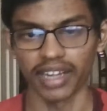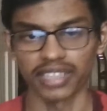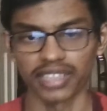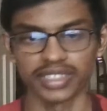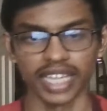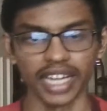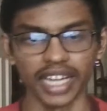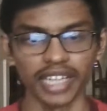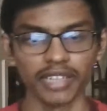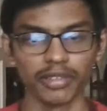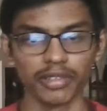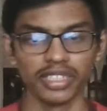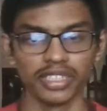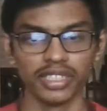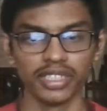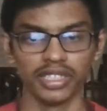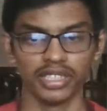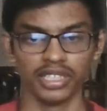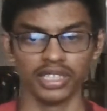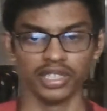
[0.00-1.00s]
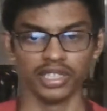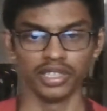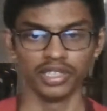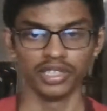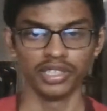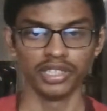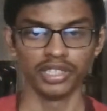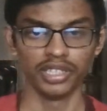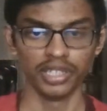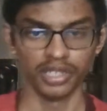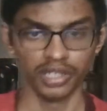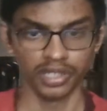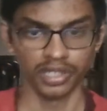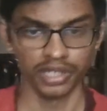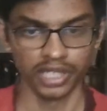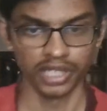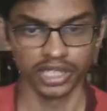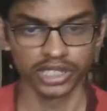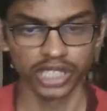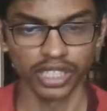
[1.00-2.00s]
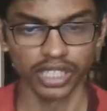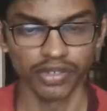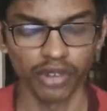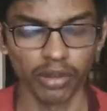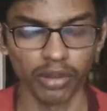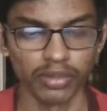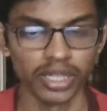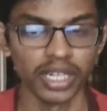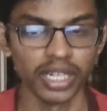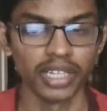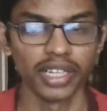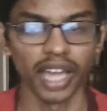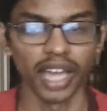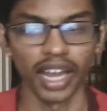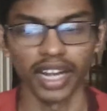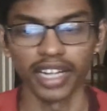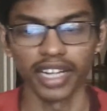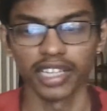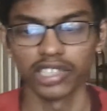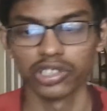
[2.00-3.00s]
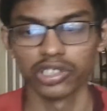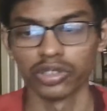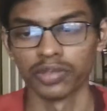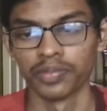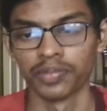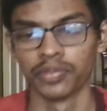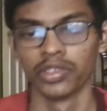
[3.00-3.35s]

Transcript: a site distant from their target tissue.